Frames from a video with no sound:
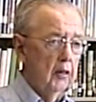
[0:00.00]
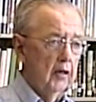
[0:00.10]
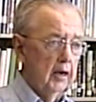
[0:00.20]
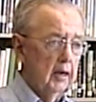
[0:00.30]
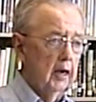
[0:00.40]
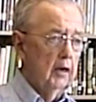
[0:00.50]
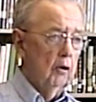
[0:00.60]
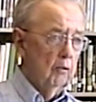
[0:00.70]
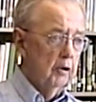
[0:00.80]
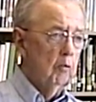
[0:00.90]
that night
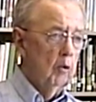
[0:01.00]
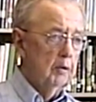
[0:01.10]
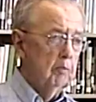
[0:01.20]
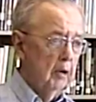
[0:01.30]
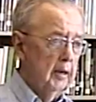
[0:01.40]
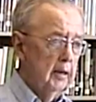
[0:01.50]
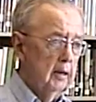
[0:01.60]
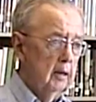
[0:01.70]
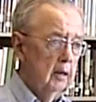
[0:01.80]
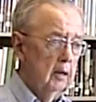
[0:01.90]
only one plane.
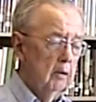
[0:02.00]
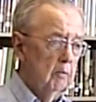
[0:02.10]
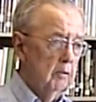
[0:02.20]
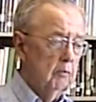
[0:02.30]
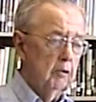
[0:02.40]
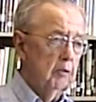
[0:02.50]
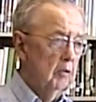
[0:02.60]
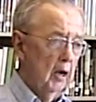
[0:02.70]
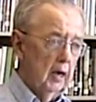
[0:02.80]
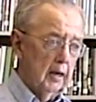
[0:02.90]
But we
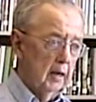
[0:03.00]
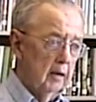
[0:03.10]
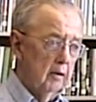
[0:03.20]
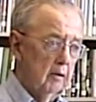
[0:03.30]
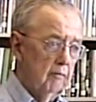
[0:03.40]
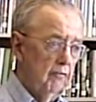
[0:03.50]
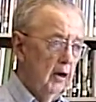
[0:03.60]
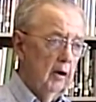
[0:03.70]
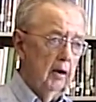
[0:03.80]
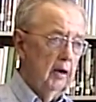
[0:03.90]
were lucky,
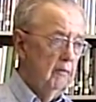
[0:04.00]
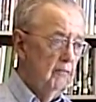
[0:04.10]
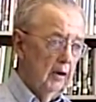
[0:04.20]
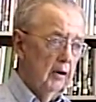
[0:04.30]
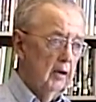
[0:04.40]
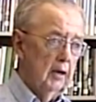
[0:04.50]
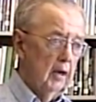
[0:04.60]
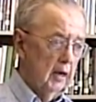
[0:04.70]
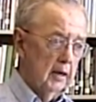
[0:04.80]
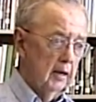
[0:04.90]
very, very
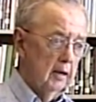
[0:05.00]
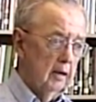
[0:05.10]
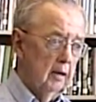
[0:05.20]
lucky,